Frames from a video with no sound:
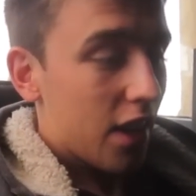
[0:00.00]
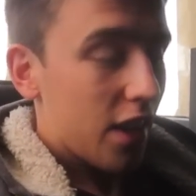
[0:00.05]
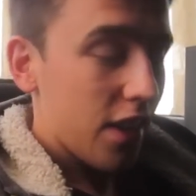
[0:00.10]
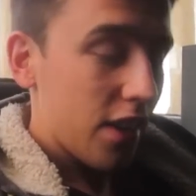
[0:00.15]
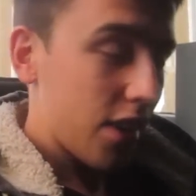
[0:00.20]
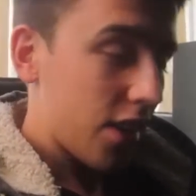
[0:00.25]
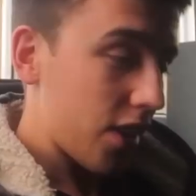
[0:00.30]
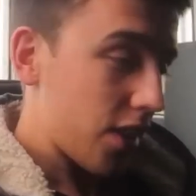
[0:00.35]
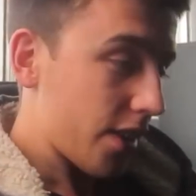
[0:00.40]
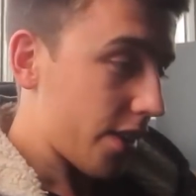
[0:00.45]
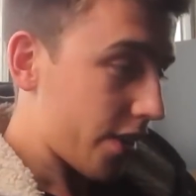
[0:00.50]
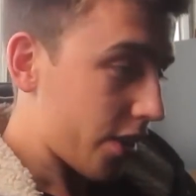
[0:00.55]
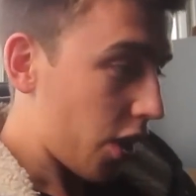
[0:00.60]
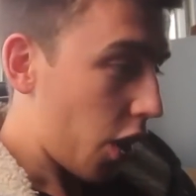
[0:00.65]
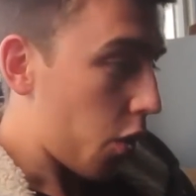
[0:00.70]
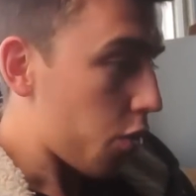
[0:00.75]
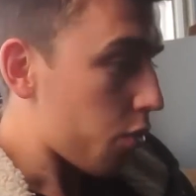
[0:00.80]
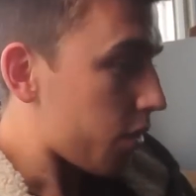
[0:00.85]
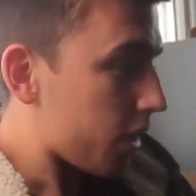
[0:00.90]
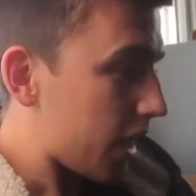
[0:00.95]
This is
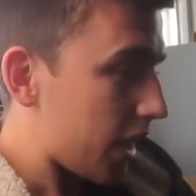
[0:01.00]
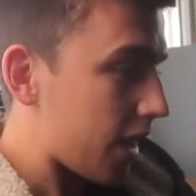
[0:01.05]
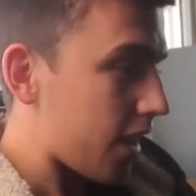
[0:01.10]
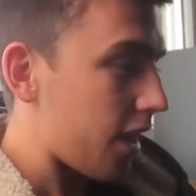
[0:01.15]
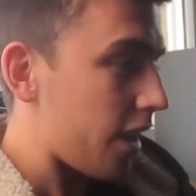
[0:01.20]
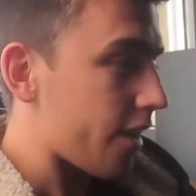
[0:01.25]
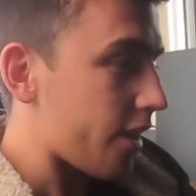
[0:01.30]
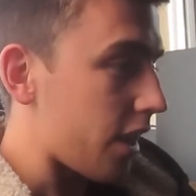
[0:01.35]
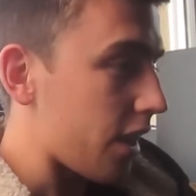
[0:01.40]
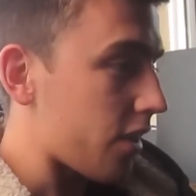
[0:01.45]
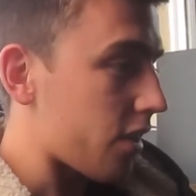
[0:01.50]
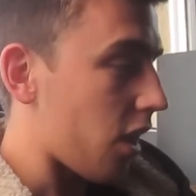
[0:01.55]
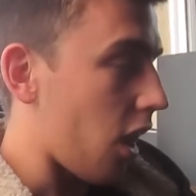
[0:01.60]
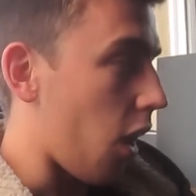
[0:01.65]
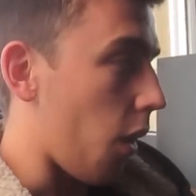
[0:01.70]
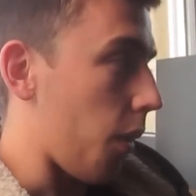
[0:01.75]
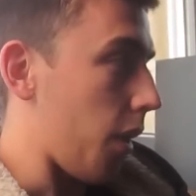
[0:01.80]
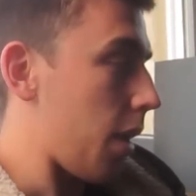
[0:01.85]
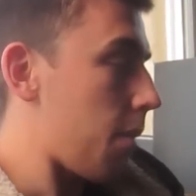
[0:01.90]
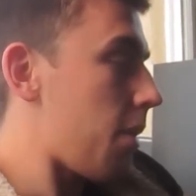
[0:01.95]
so ridiculously
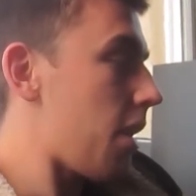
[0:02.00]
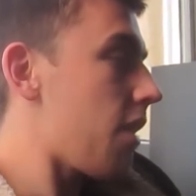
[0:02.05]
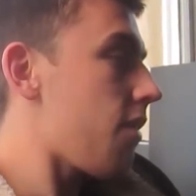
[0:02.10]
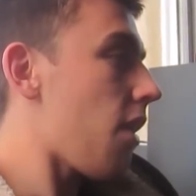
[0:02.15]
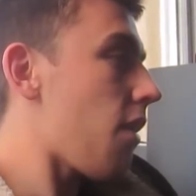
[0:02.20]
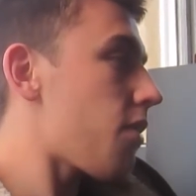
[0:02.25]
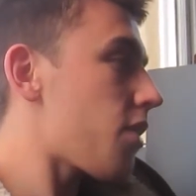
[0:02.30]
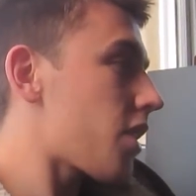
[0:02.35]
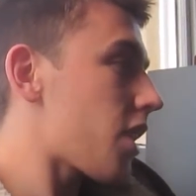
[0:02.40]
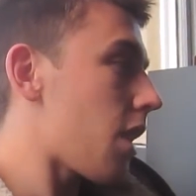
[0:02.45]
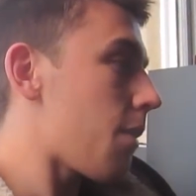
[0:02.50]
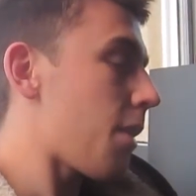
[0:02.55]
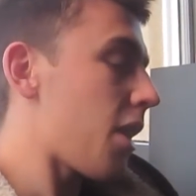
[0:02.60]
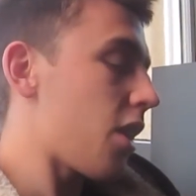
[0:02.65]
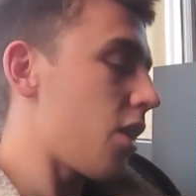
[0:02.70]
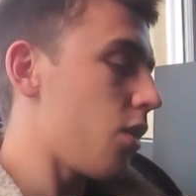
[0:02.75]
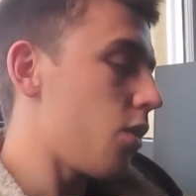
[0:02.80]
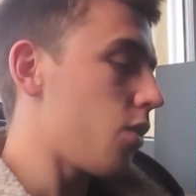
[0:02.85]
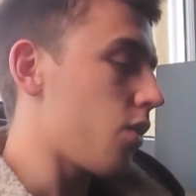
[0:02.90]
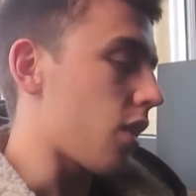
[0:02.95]
slow. And I believe every time I
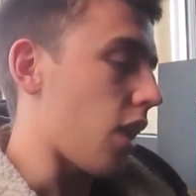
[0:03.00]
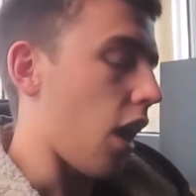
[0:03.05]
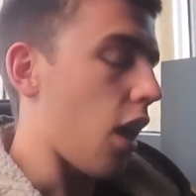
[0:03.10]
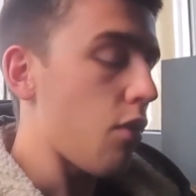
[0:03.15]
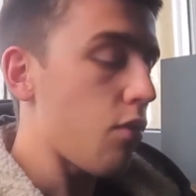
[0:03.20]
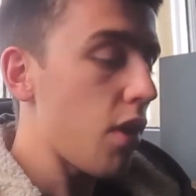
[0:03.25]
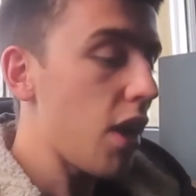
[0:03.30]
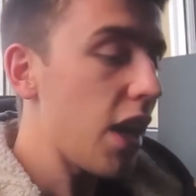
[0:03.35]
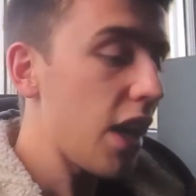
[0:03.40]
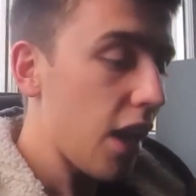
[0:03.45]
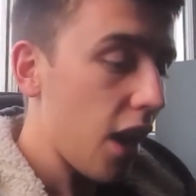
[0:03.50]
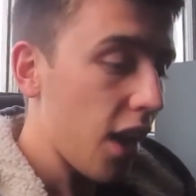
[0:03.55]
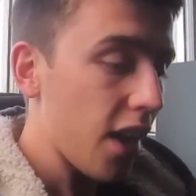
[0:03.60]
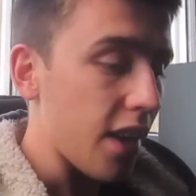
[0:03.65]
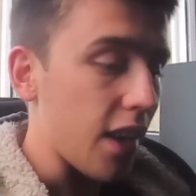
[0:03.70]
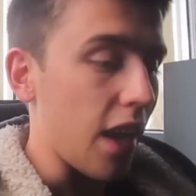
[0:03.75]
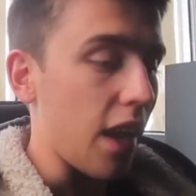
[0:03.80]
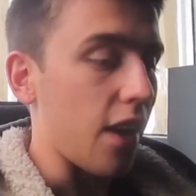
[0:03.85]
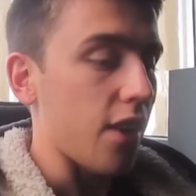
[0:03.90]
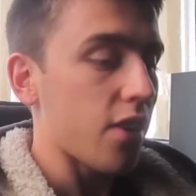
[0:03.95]
use it, I really
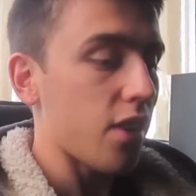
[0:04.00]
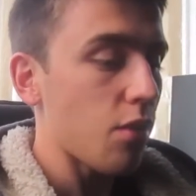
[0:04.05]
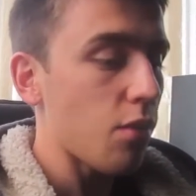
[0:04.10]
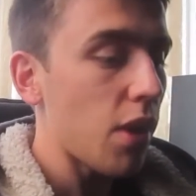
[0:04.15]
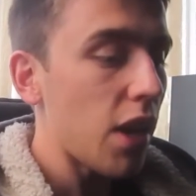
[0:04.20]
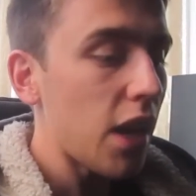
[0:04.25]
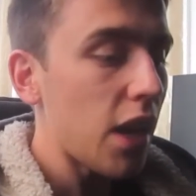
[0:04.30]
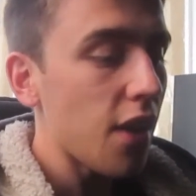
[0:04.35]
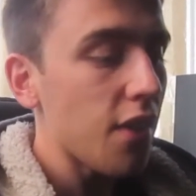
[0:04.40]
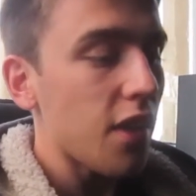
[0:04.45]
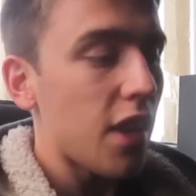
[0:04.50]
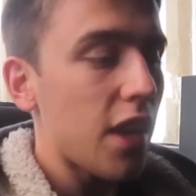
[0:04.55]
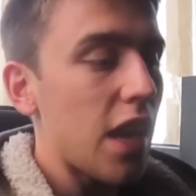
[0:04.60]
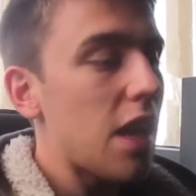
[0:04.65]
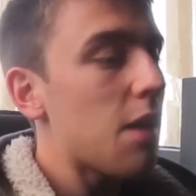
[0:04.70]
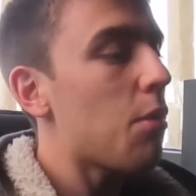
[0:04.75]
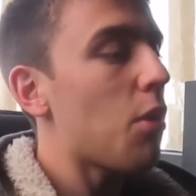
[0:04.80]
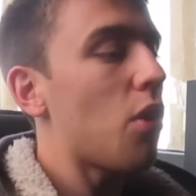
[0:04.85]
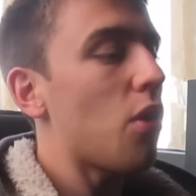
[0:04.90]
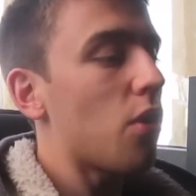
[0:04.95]
like it. Because I really like the
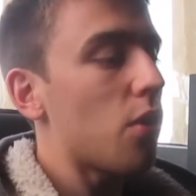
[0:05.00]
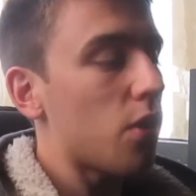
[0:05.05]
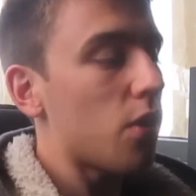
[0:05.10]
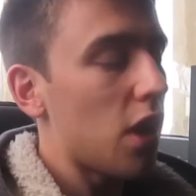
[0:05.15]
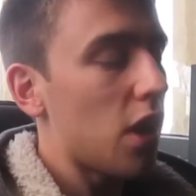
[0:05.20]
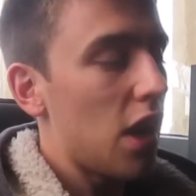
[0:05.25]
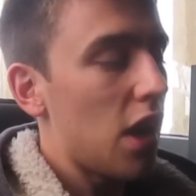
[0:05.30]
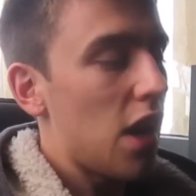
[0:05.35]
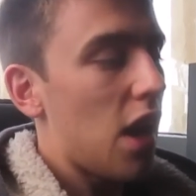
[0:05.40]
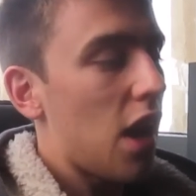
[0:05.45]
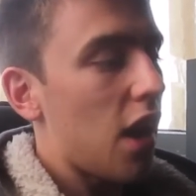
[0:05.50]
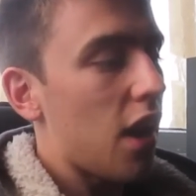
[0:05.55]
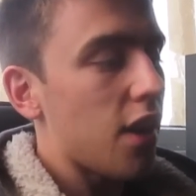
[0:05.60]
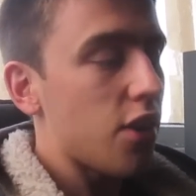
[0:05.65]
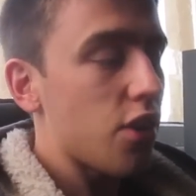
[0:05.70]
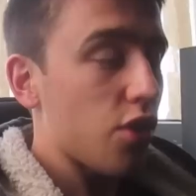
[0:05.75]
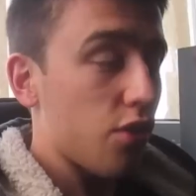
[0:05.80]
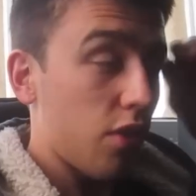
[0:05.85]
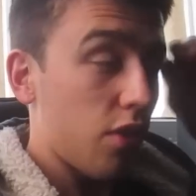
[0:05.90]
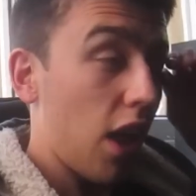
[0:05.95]
keyboard. And I
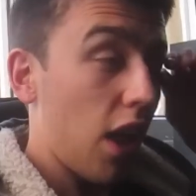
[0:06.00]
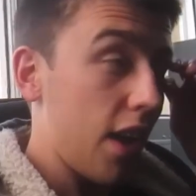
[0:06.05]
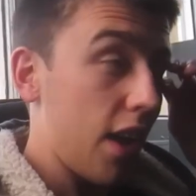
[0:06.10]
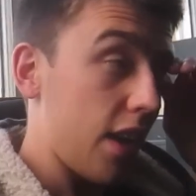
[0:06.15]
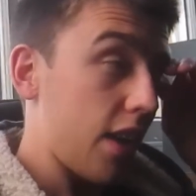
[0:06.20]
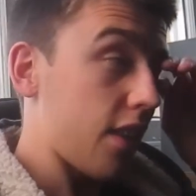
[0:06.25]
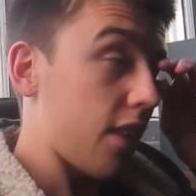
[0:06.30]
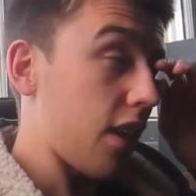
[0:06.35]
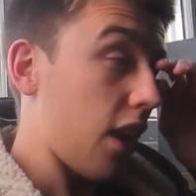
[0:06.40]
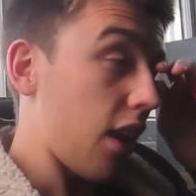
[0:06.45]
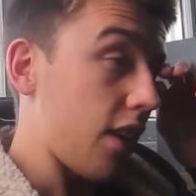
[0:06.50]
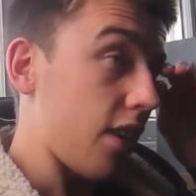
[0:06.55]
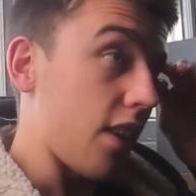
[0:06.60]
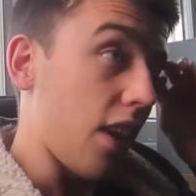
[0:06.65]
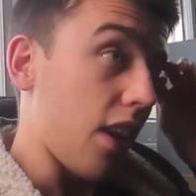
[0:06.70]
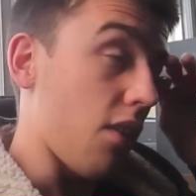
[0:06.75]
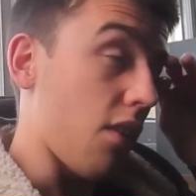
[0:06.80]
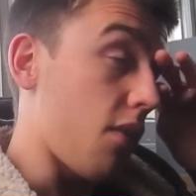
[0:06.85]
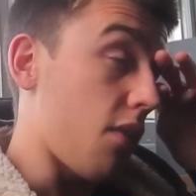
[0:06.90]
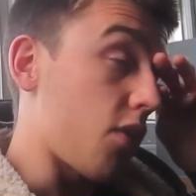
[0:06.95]
just like the
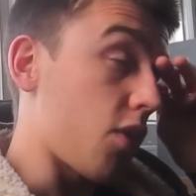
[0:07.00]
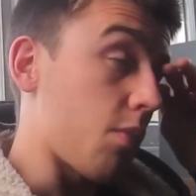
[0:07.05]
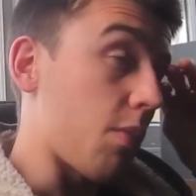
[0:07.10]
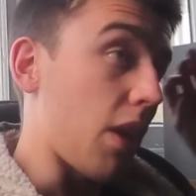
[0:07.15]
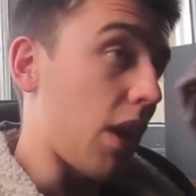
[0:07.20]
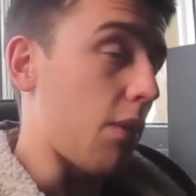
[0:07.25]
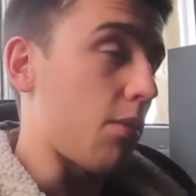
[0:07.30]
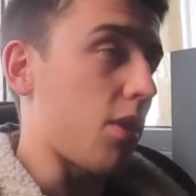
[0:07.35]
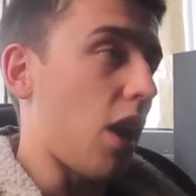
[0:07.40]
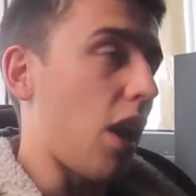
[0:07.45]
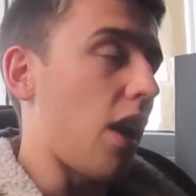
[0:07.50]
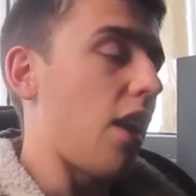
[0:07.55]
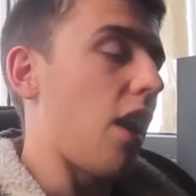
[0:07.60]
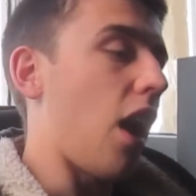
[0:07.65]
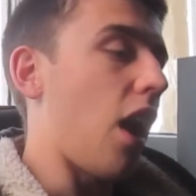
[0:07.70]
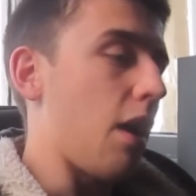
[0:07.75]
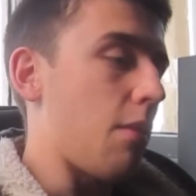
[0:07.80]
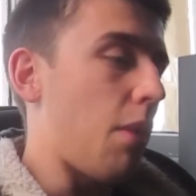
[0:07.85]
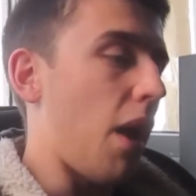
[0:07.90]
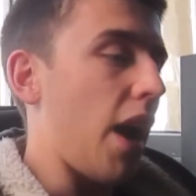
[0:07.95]
idea of just being able to like
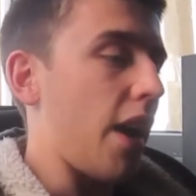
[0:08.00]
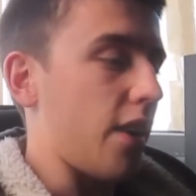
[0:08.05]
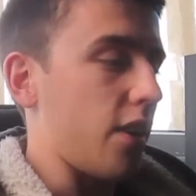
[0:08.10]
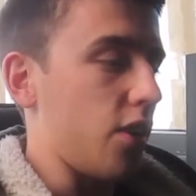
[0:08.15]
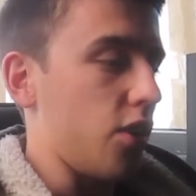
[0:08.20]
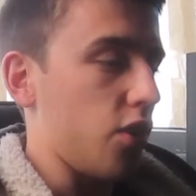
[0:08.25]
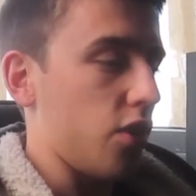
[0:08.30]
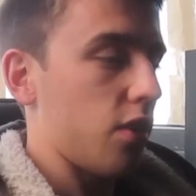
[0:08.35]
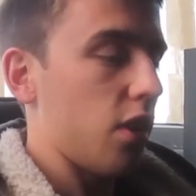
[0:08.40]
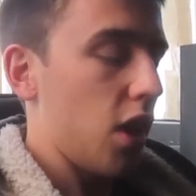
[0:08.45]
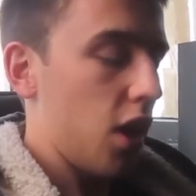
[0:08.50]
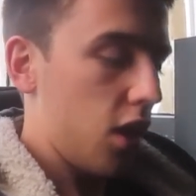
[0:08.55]
lie back and just